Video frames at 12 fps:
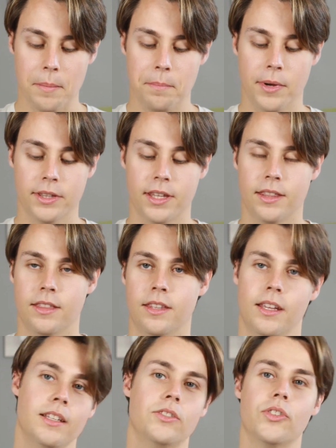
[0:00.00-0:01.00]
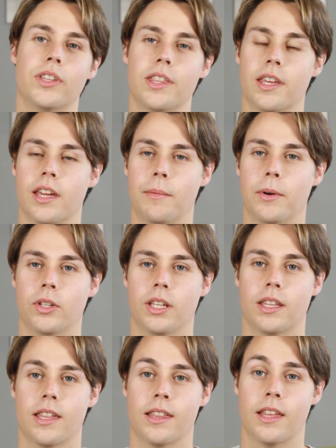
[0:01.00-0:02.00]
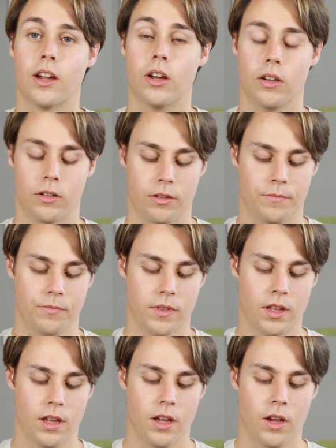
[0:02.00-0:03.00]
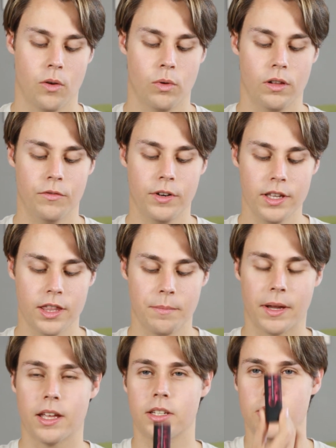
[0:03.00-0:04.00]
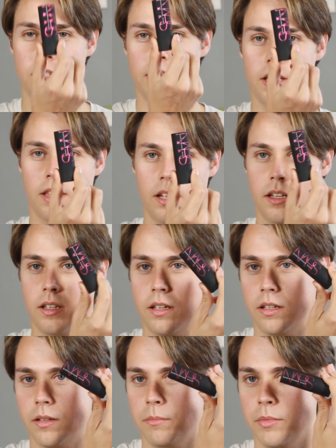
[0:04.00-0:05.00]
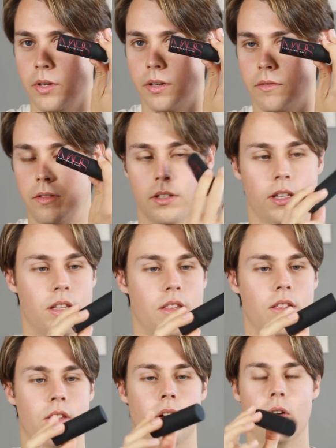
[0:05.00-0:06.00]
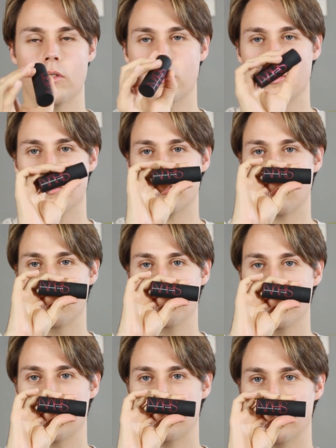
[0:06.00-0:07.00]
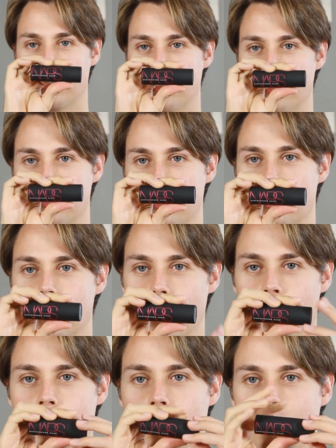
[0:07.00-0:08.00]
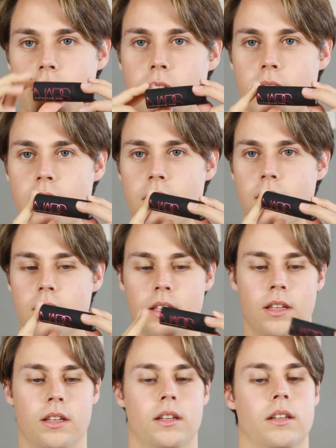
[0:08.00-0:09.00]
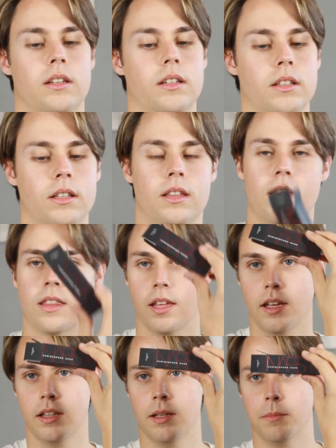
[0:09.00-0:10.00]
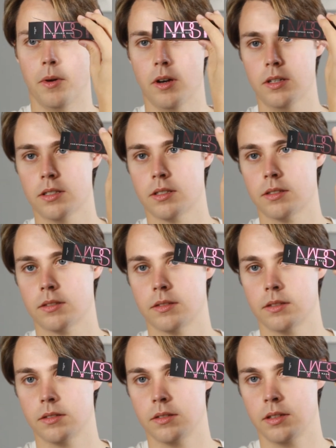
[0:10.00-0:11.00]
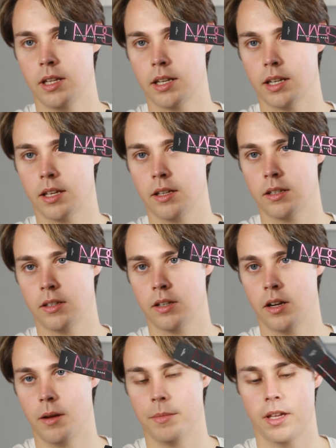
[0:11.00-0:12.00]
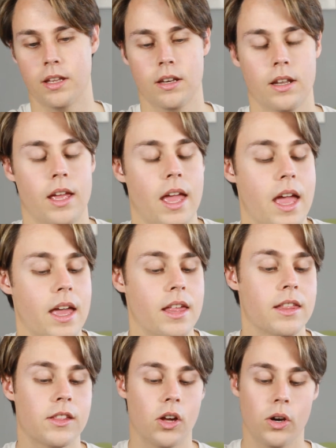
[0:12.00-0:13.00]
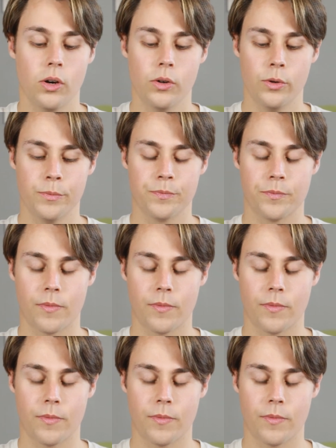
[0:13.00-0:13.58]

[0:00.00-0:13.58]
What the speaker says: but the interesting thing about this is the color. Well, first, the packaging is beautiful. It's so beautiful. I don't know if you can see. This is the box that come in. So